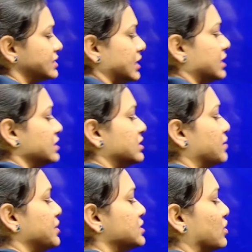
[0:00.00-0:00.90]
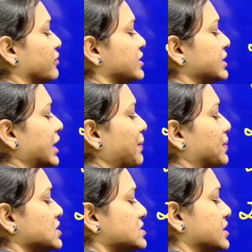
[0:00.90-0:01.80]
second term is always A
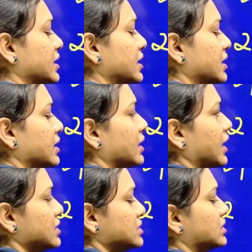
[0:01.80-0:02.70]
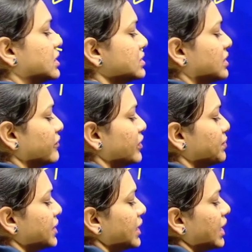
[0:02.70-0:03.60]
plus D, and the third term
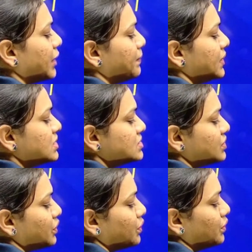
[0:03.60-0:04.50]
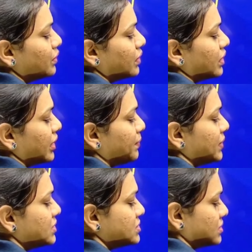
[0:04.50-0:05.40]
will be A plus
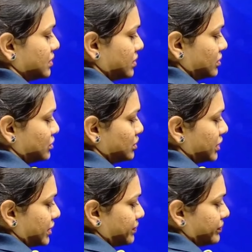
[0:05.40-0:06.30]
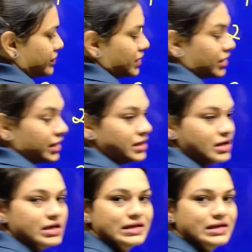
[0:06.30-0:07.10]
2D, right?